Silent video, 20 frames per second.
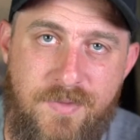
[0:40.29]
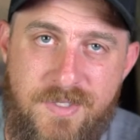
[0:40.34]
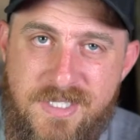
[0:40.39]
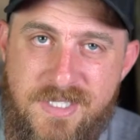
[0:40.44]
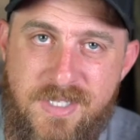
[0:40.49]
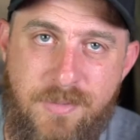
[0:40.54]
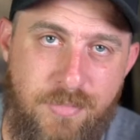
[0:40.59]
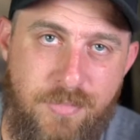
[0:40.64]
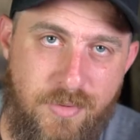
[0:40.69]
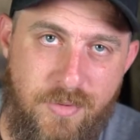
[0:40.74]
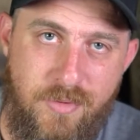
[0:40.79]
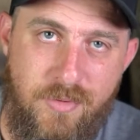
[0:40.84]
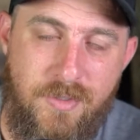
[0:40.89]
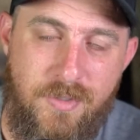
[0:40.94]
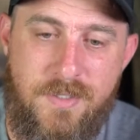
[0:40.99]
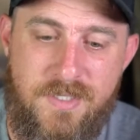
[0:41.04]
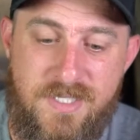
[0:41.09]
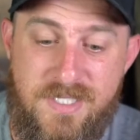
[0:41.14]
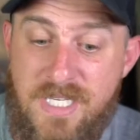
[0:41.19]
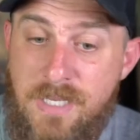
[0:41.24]
The zipper,
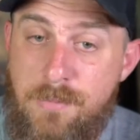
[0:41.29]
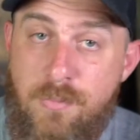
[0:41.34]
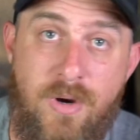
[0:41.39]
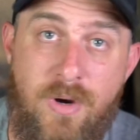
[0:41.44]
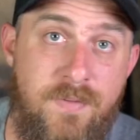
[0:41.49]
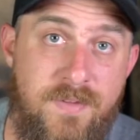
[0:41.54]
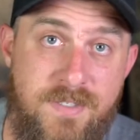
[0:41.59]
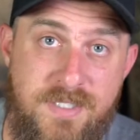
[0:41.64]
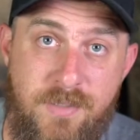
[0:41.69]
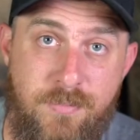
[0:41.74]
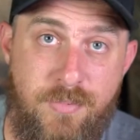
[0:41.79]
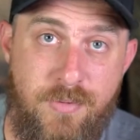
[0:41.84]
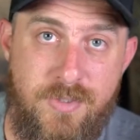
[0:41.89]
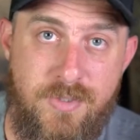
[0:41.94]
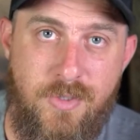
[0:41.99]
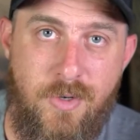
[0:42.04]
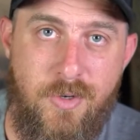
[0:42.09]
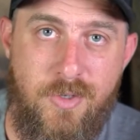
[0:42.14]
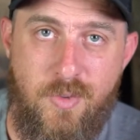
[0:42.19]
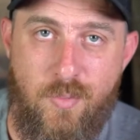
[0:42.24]
the seam around the zipper
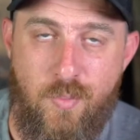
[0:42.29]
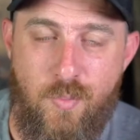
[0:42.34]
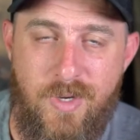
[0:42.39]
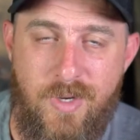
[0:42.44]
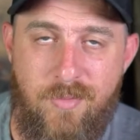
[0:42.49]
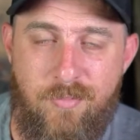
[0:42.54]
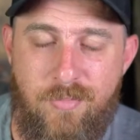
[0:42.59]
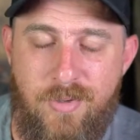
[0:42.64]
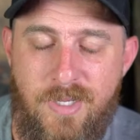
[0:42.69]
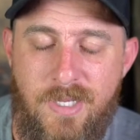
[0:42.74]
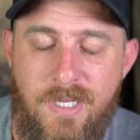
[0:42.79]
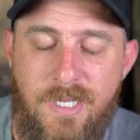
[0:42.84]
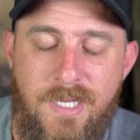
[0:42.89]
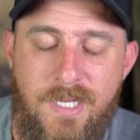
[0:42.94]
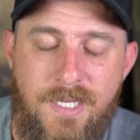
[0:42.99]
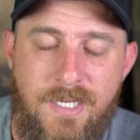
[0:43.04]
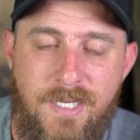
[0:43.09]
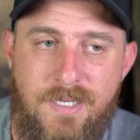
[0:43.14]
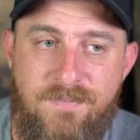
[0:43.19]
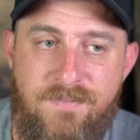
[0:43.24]
started to rip
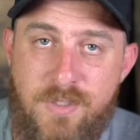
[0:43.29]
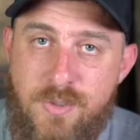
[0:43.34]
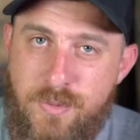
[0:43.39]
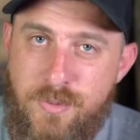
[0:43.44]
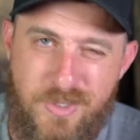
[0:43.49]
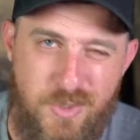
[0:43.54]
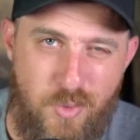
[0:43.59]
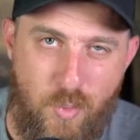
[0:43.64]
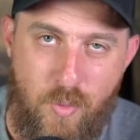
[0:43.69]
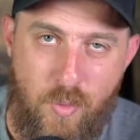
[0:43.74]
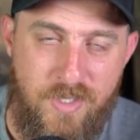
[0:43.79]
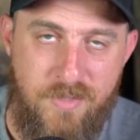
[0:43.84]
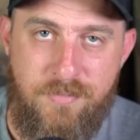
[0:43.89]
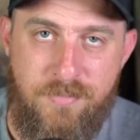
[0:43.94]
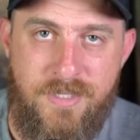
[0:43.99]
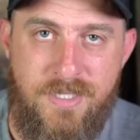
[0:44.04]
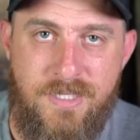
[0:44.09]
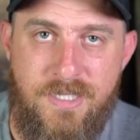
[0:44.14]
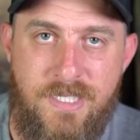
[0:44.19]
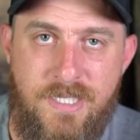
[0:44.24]
and eventually tore
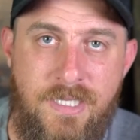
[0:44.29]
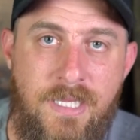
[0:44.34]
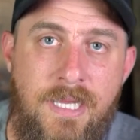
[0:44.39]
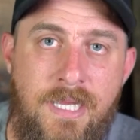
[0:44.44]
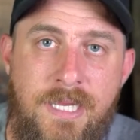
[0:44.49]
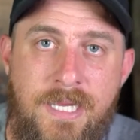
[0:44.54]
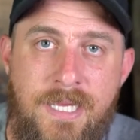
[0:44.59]
completely.